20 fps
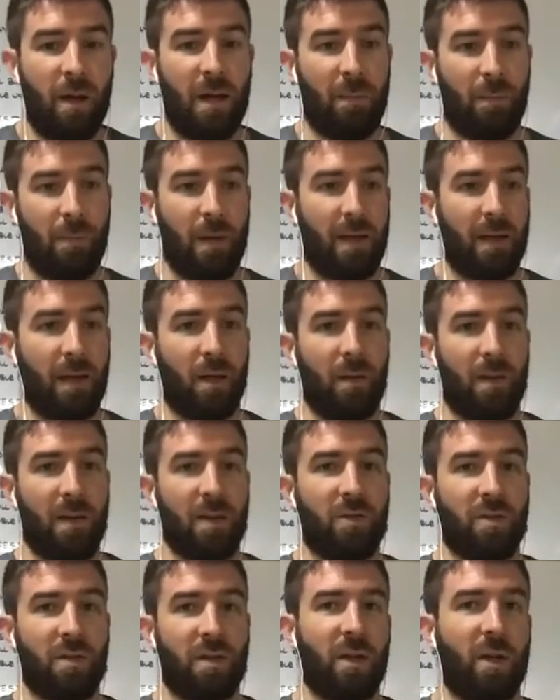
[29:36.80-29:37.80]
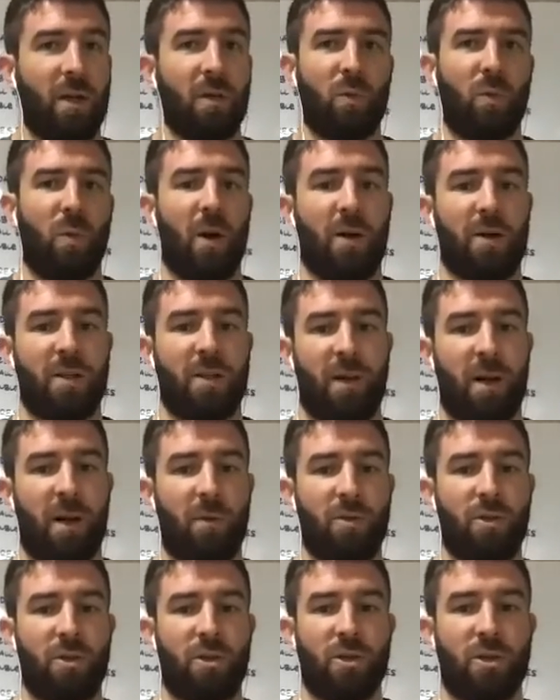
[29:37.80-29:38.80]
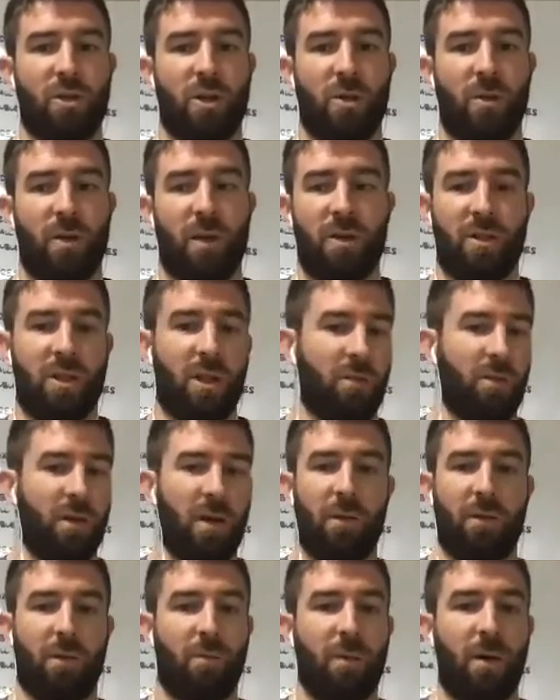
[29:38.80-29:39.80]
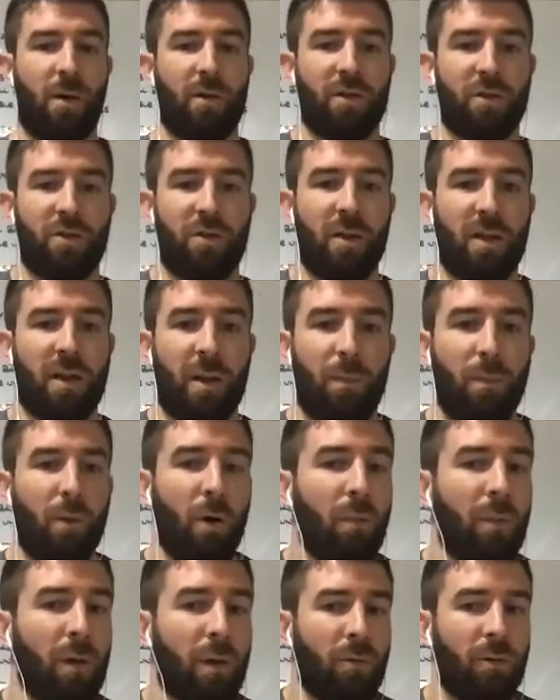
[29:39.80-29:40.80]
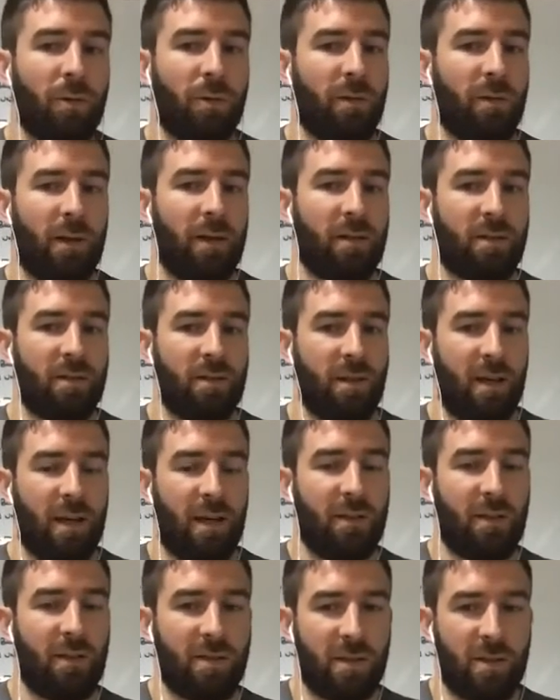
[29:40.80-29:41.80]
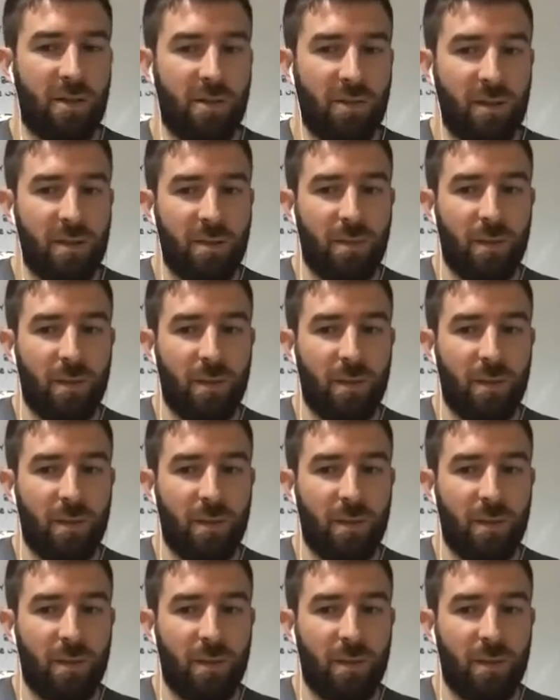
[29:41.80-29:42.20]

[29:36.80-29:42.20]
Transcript: picking up injuries and niggles. Whereas if I was just doing general health and wellness training, I probably wouldn't have had those injuries.